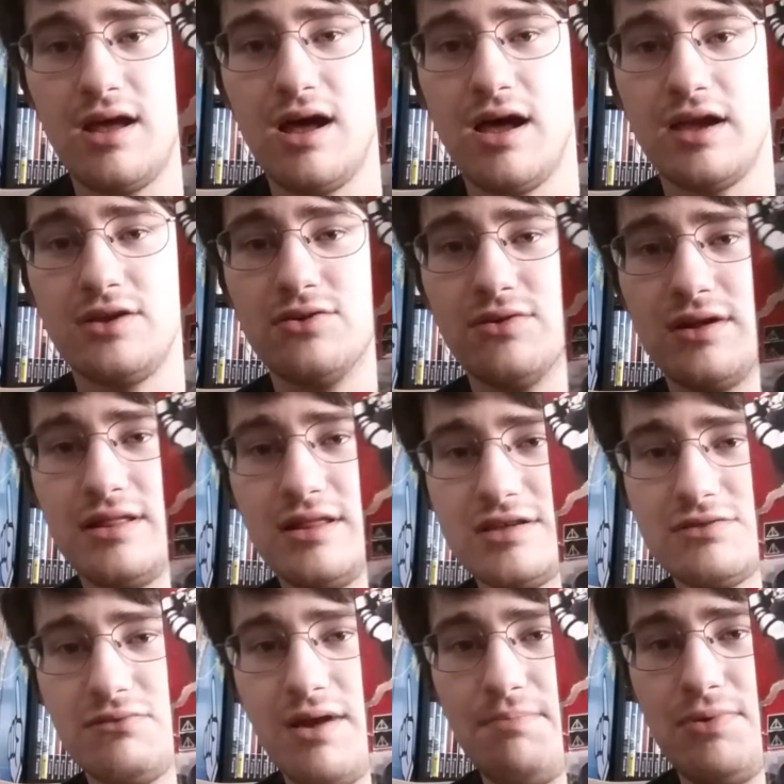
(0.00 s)
Ignoring
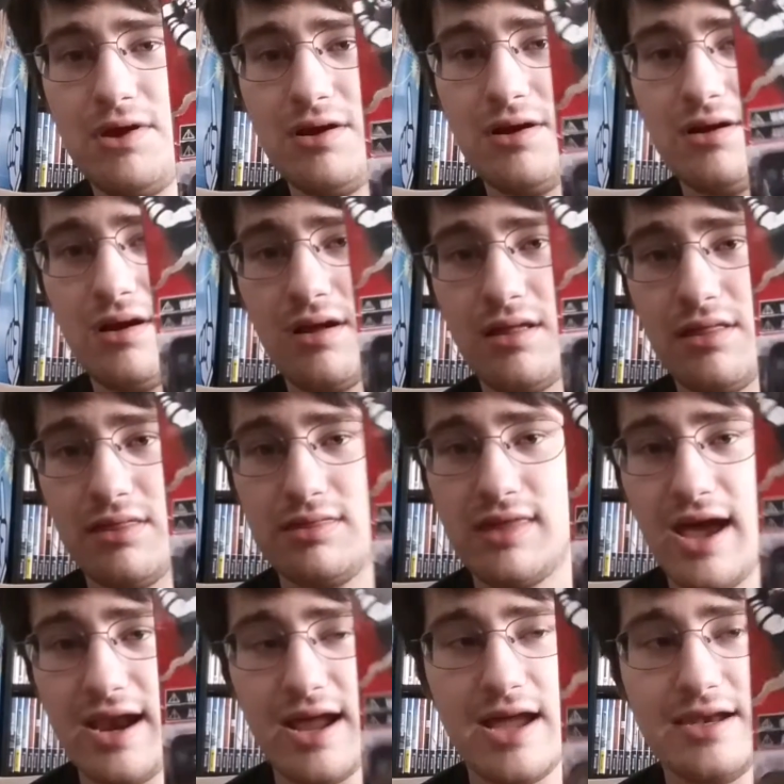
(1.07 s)
this rip here,
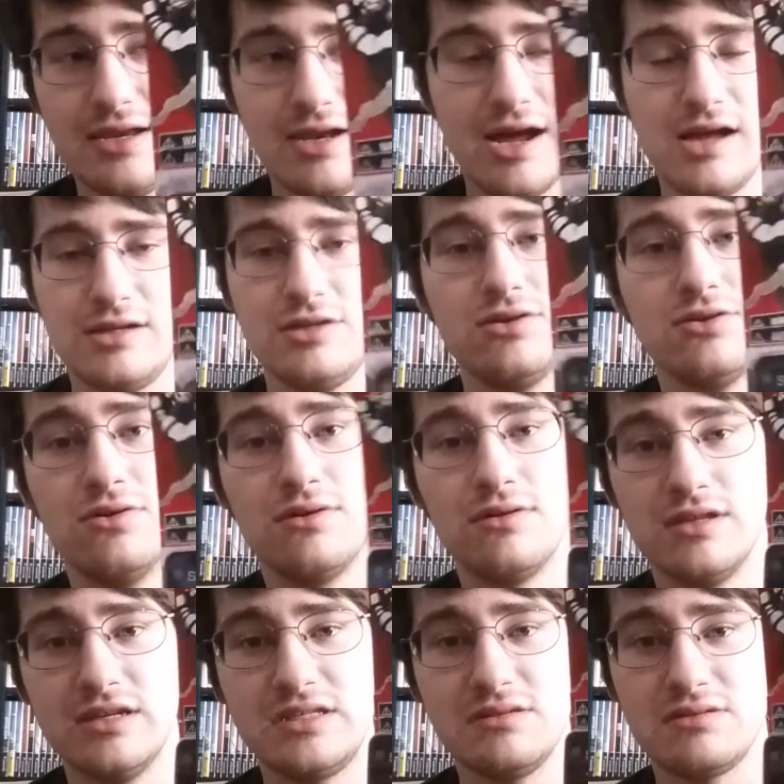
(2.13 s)
that I did not do.
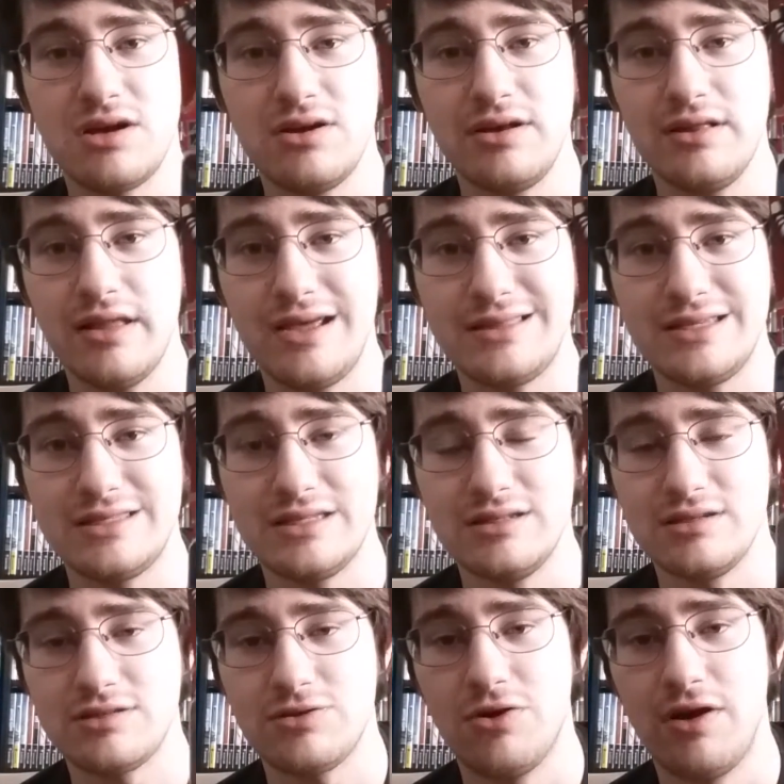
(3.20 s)
This was already like this in
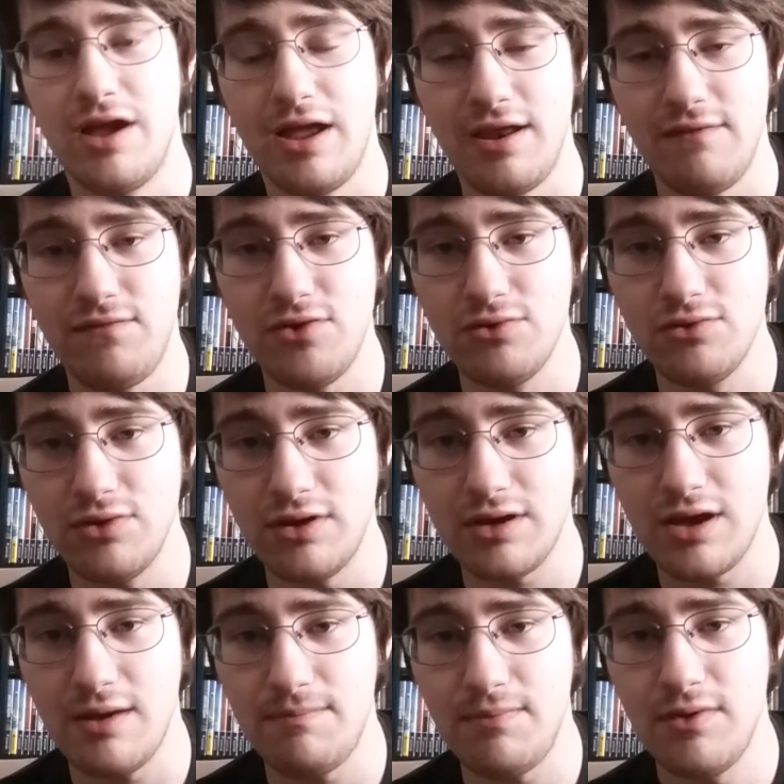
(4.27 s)
the store, and if you look
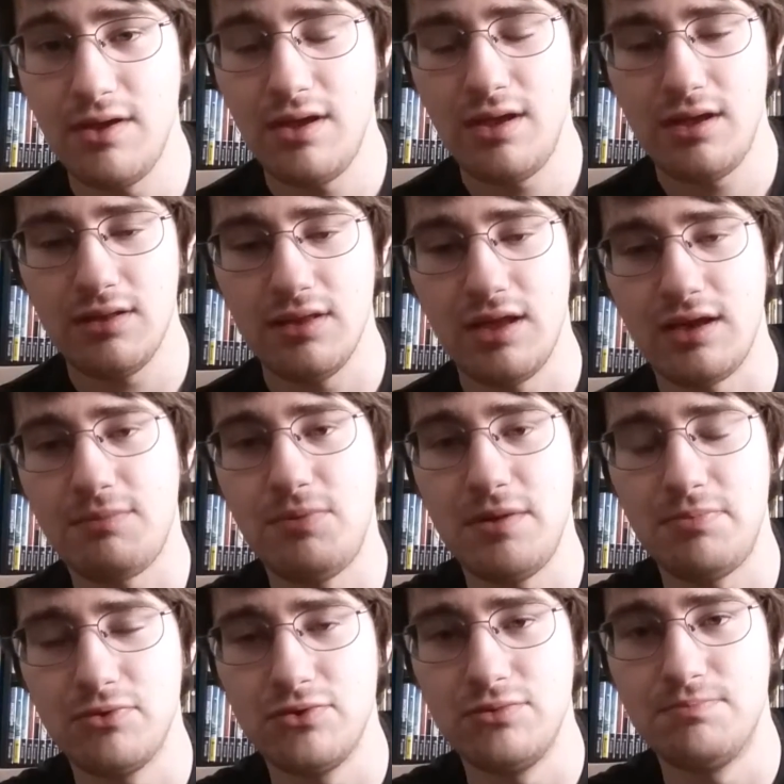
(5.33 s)
up like
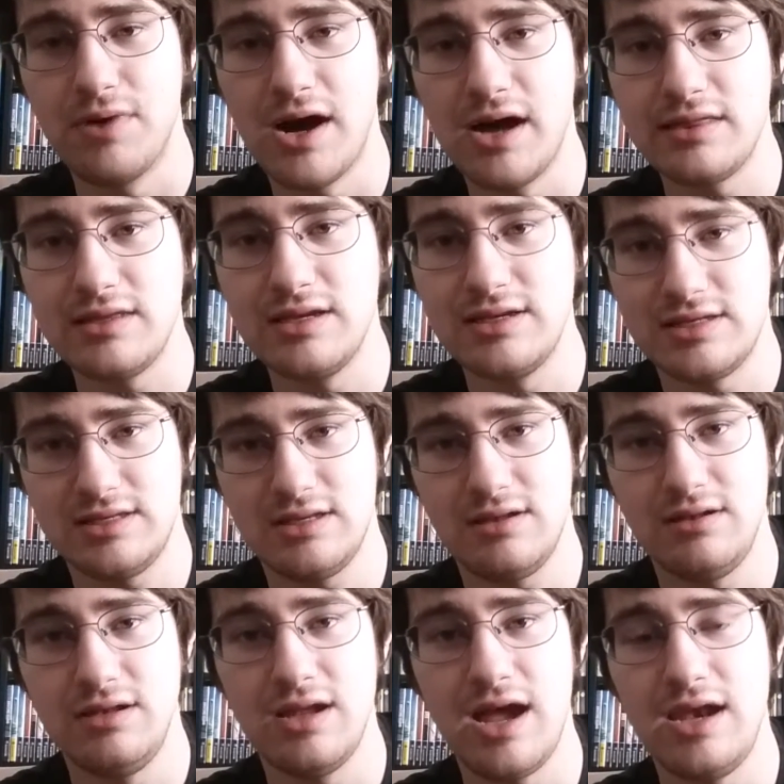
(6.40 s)
people who bought this,
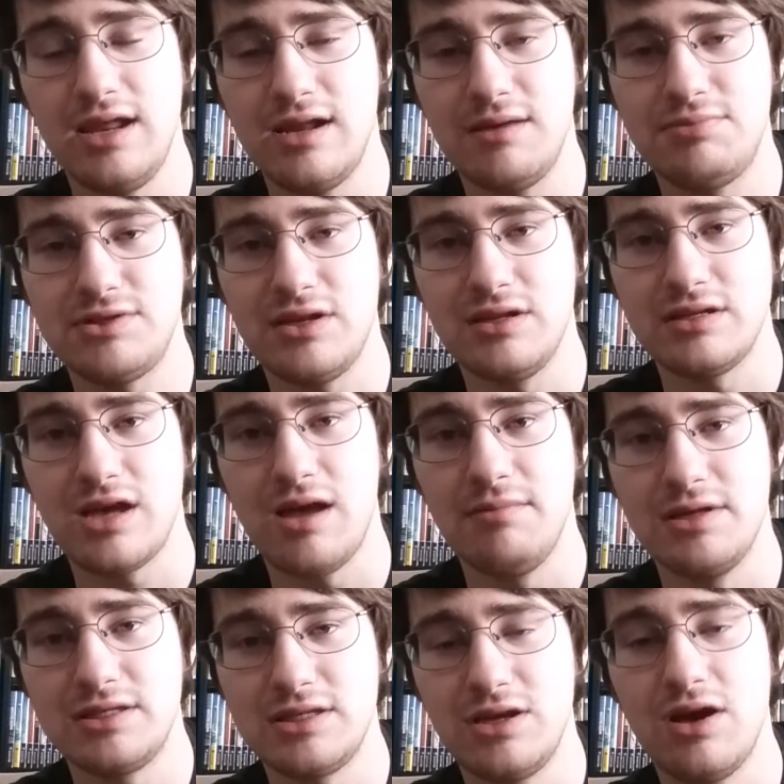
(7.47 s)
99% of the time
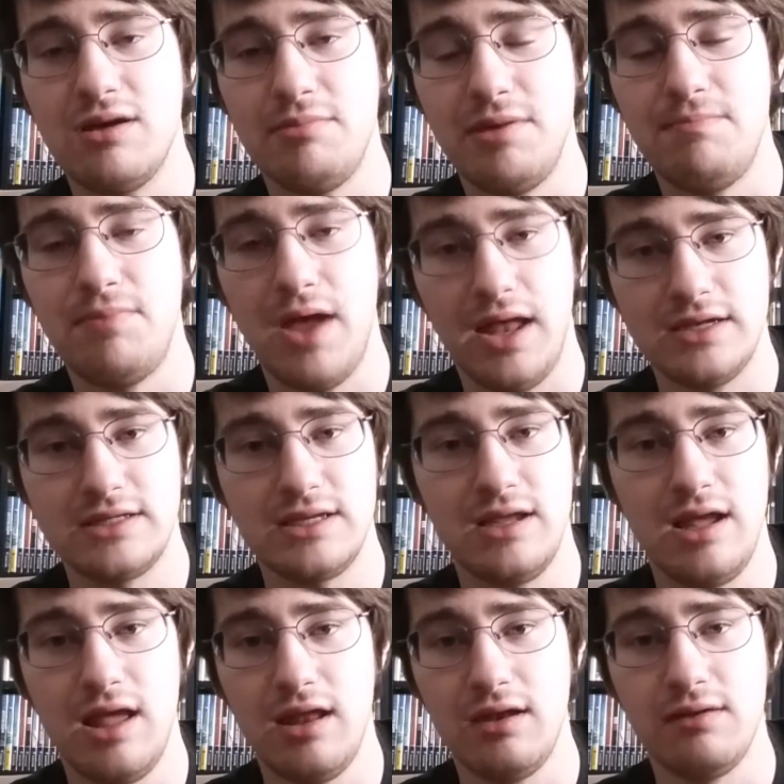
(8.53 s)
it's going to be bent
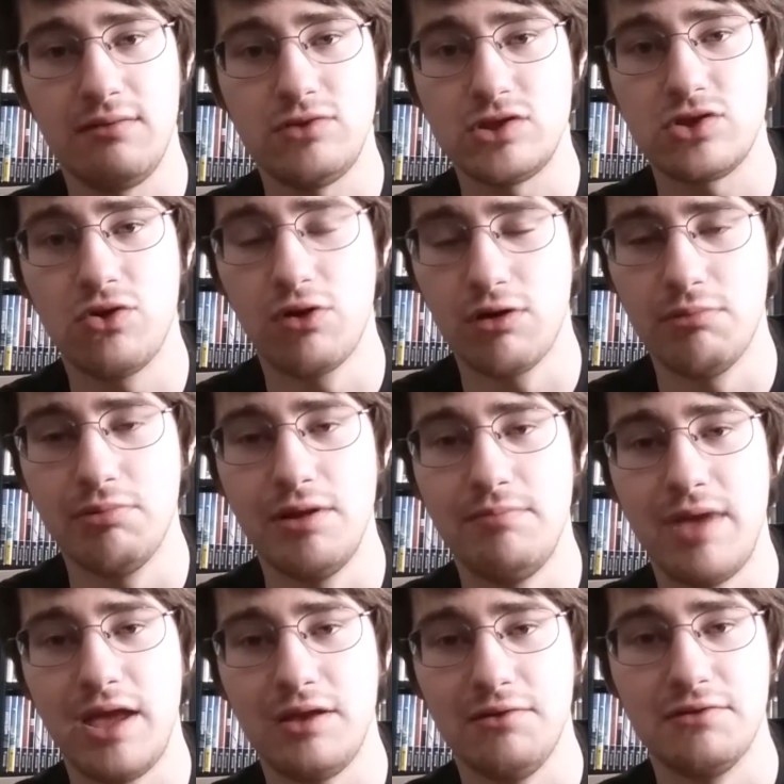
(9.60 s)
and just horribly
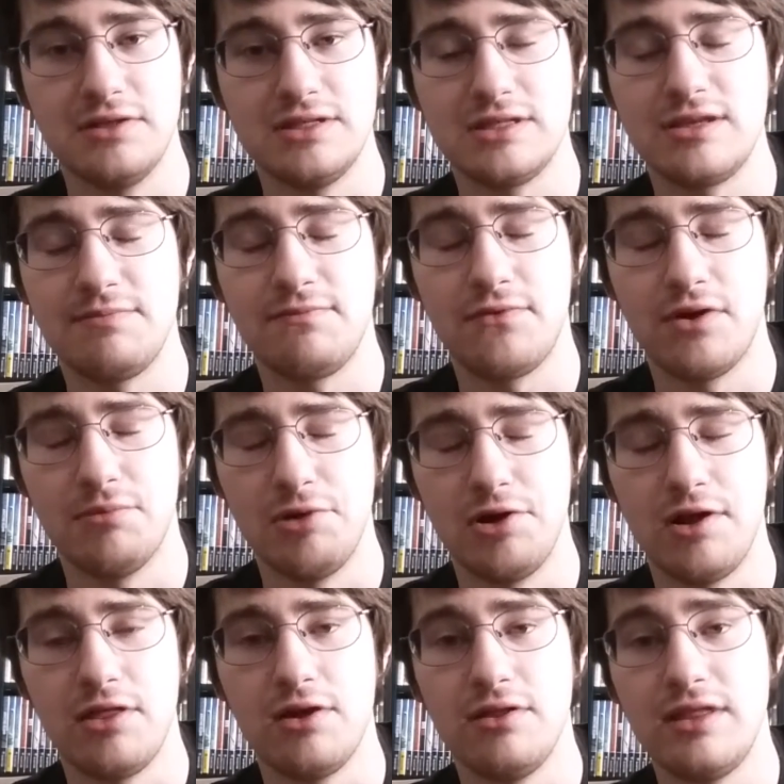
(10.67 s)
mangled in some form or
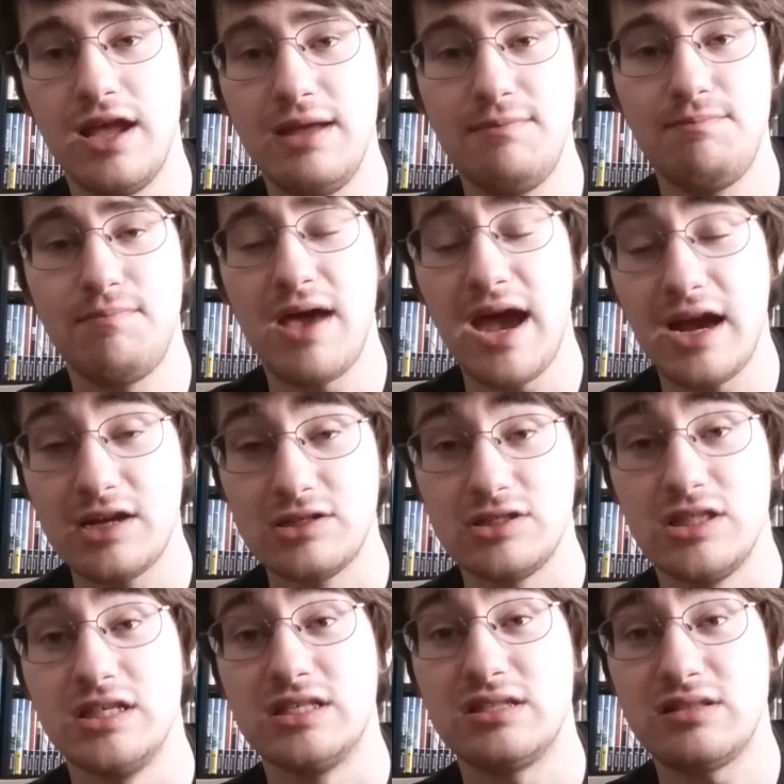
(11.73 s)
another. They
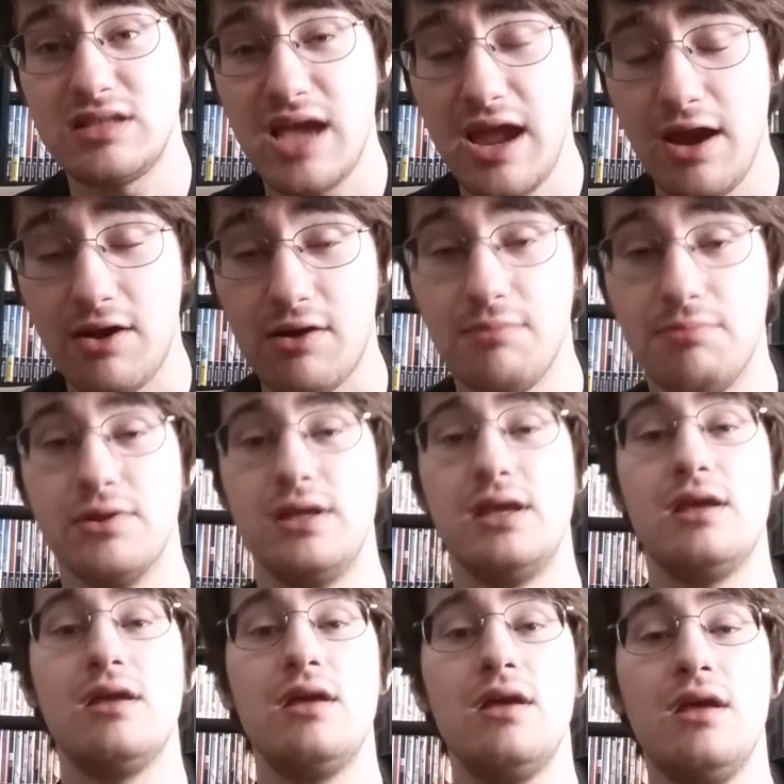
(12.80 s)
packaged these
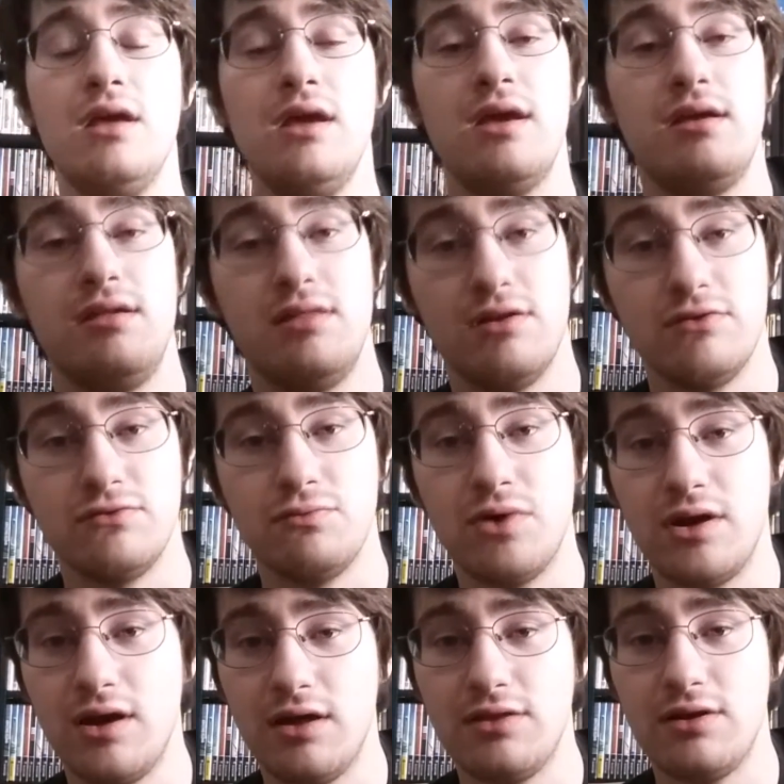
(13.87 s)
terribly. There was
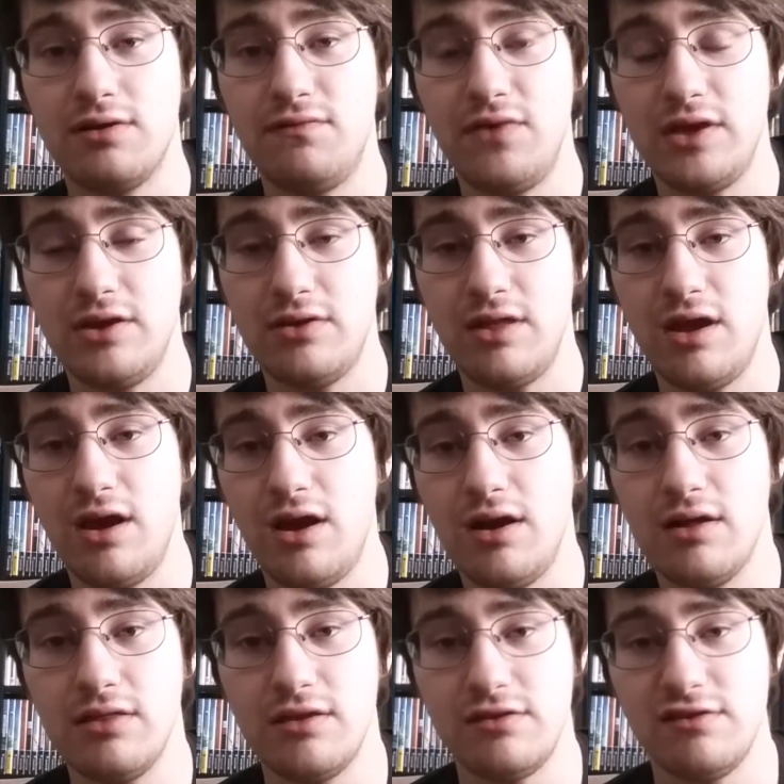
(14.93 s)
one other figure
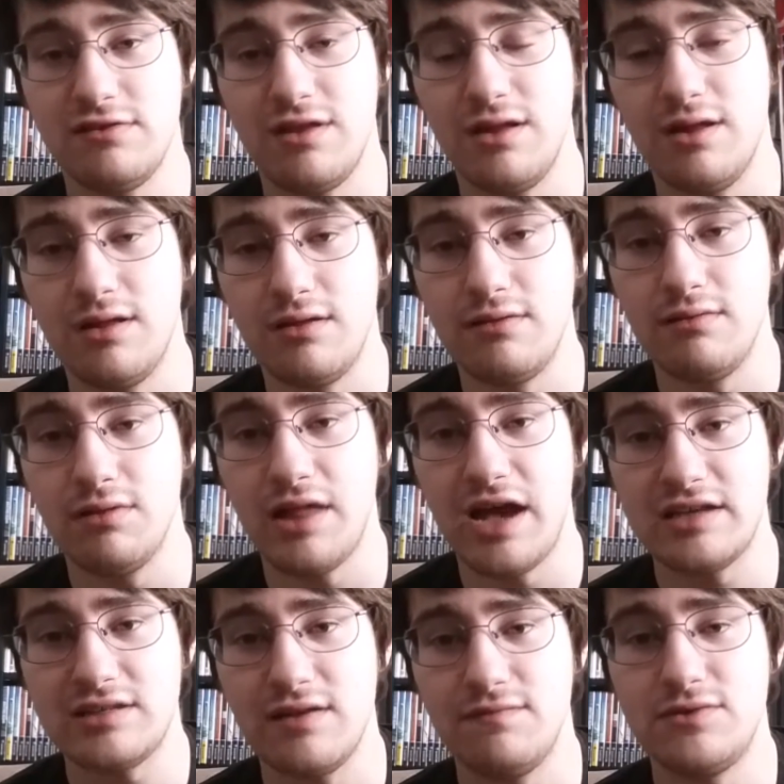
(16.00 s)
there. This is the
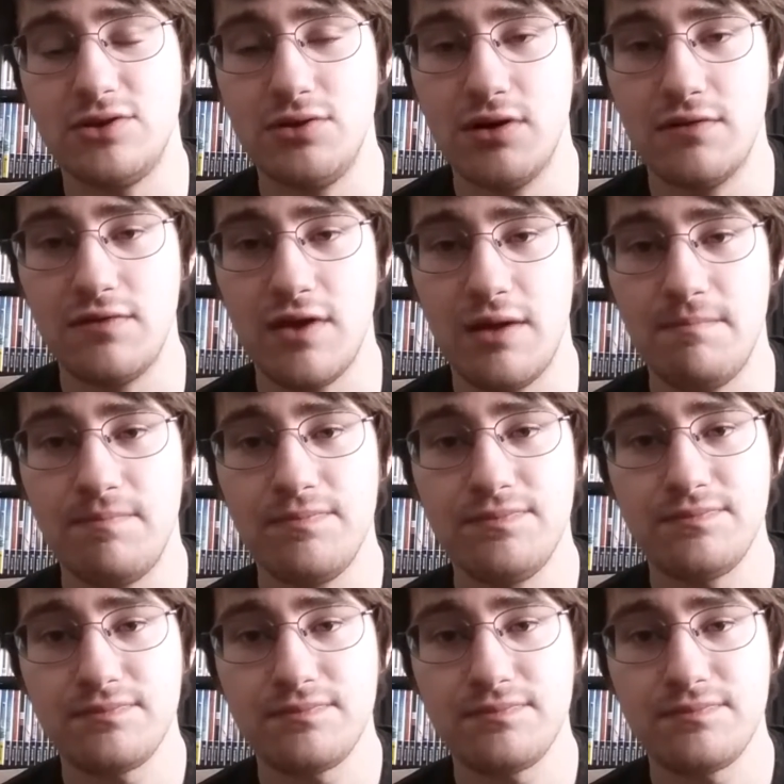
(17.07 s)
last of 2 of them.